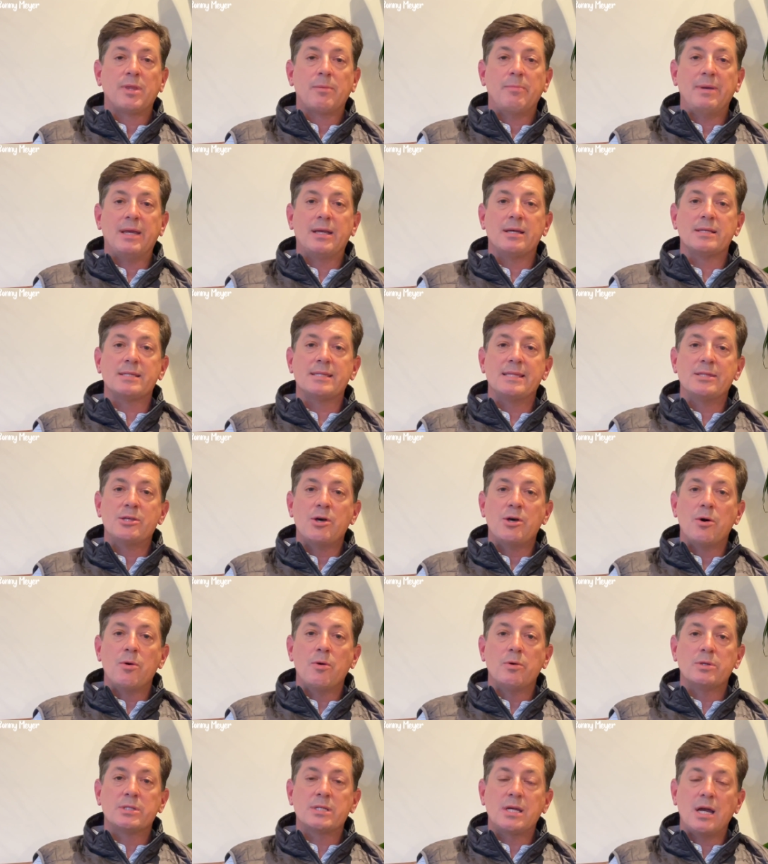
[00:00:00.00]
because
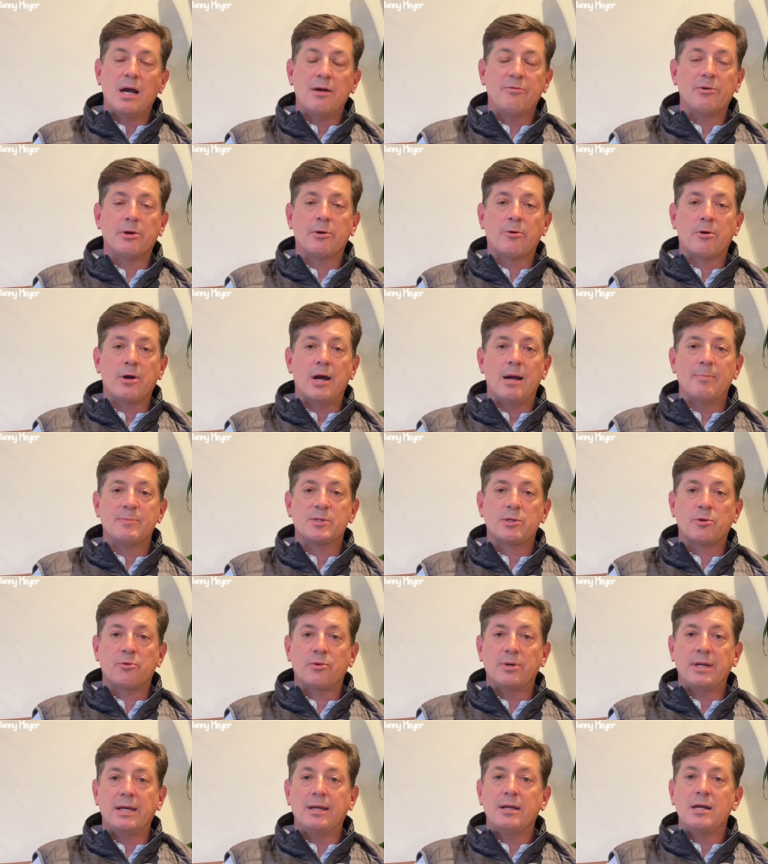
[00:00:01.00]
those cover crops
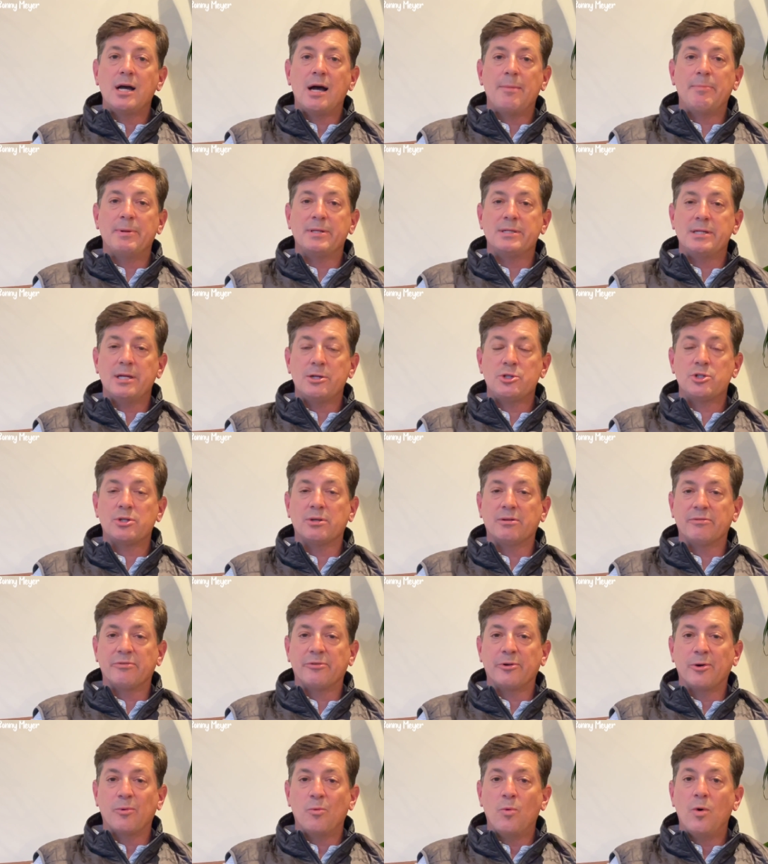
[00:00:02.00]
create competition
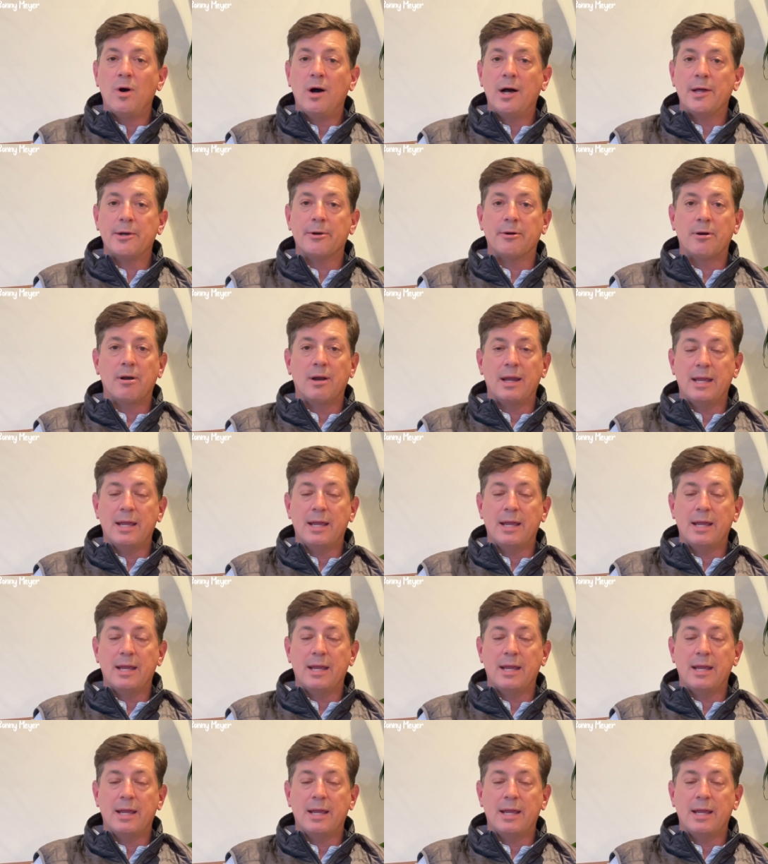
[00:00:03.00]
for water